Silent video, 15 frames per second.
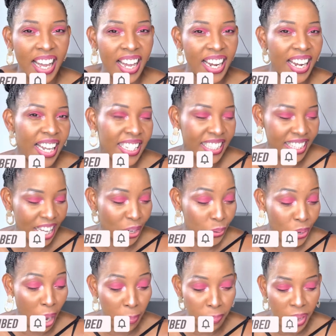Let's talk
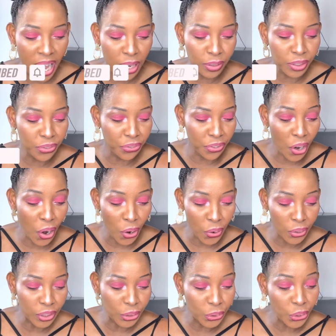about
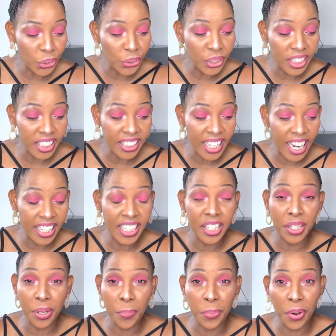four. Do you need any
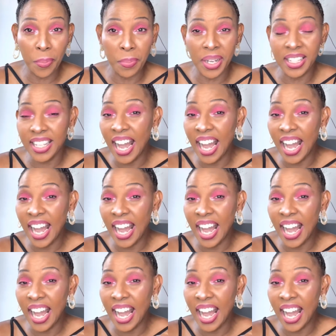diplomas?